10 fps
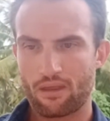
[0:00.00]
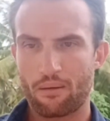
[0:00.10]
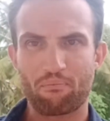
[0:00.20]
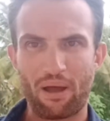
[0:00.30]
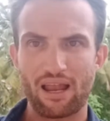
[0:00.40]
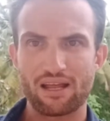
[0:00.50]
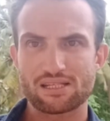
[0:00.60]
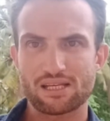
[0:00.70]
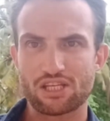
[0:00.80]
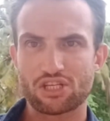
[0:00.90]

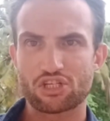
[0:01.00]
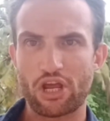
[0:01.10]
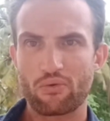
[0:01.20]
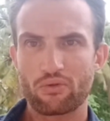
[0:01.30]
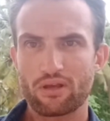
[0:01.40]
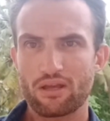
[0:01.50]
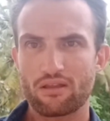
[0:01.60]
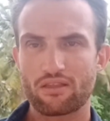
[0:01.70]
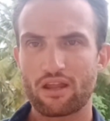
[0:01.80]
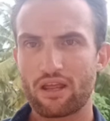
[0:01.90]
pallets, it's generally,
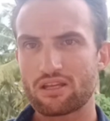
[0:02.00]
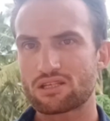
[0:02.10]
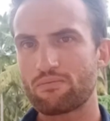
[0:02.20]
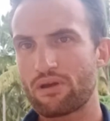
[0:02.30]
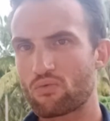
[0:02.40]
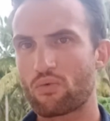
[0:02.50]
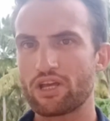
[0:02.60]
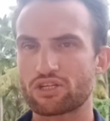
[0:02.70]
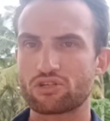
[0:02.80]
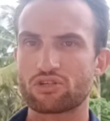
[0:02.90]
there needs to be a
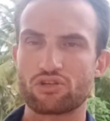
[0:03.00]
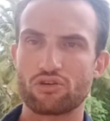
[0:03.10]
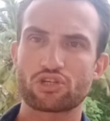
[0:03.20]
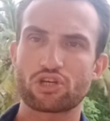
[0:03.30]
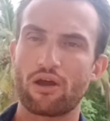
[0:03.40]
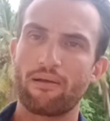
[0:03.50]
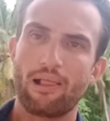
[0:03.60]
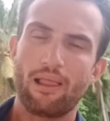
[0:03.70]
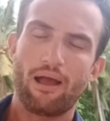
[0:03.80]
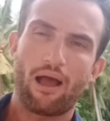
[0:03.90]
reason to do so.
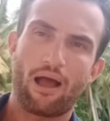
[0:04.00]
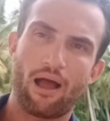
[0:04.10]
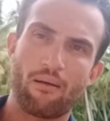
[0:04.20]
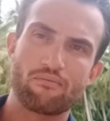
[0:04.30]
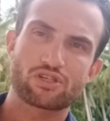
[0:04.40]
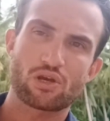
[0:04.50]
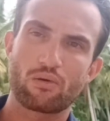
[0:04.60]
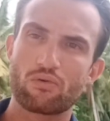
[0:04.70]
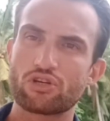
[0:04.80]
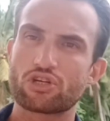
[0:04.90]
So we
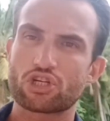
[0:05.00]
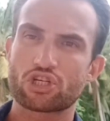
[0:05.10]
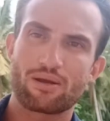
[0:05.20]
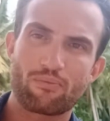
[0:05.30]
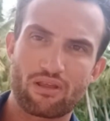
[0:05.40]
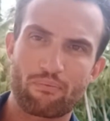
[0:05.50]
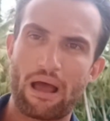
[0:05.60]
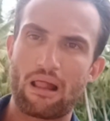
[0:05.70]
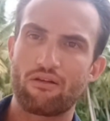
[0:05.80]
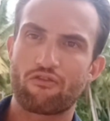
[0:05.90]
wouldn't just ship with a
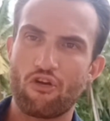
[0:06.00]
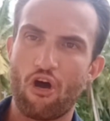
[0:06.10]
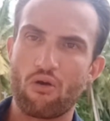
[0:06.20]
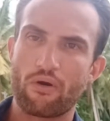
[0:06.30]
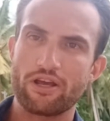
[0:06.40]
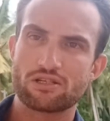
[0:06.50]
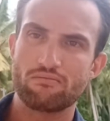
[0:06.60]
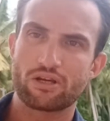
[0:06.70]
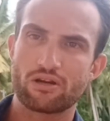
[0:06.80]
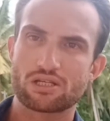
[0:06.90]
pallet for no reason,
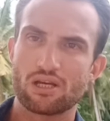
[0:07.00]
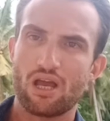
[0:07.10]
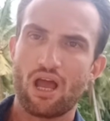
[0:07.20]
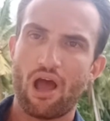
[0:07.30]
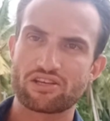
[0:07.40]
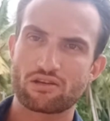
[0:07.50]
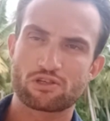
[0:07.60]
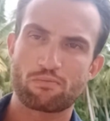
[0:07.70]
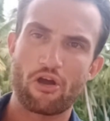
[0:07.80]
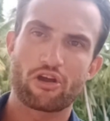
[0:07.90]
because as I've
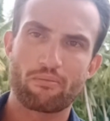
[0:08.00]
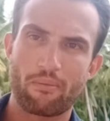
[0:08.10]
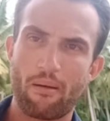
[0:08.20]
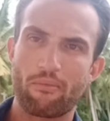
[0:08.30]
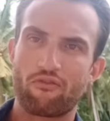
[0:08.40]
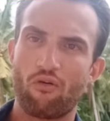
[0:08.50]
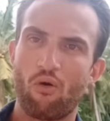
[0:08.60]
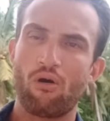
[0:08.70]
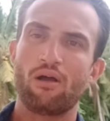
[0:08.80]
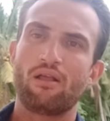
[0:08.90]
spoken about
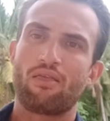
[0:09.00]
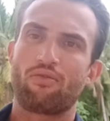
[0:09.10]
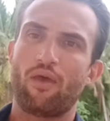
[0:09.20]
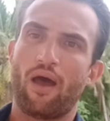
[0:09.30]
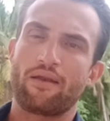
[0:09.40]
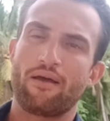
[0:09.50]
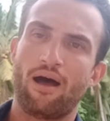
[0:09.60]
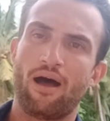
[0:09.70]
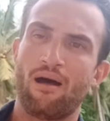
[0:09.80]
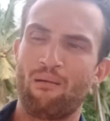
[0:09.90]
before, that
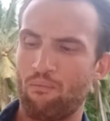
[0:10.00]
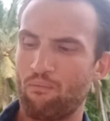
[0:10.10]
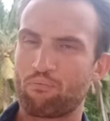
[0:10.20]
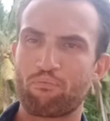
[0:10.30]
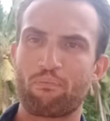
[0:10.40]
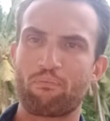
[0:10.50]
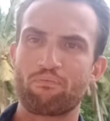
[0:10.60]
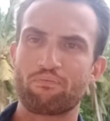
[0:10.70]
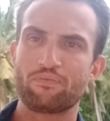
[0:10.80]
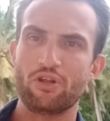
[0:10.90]

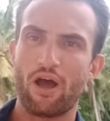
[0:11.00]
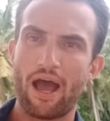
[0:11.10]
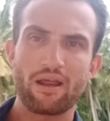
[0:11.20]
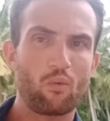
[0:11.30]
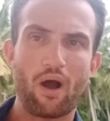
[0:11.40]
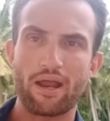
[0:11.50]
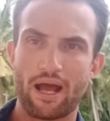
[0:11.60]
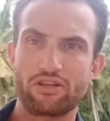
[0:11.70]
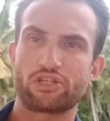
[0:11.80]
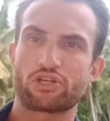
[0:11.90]
adding weight
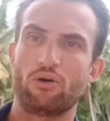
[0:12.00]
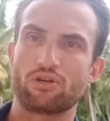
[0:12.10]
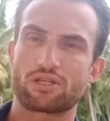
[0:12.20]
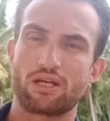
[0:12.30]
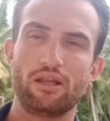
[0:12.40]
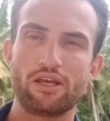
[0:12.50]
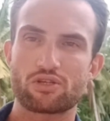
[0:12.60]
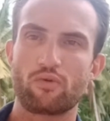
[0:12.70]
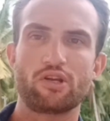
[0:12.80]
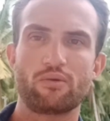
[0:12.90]
adds cost, unless
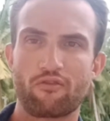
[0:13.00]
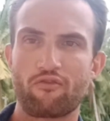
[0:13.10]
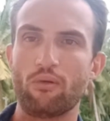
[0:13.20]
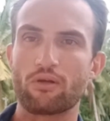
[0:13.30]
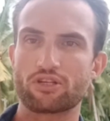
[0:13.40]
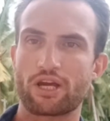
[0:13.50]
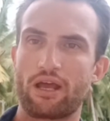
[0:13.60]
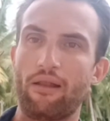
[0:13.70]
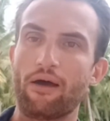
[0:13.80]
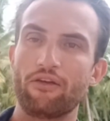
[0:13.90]
we're doing full
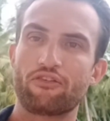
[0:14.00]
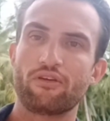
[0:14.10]
container loads.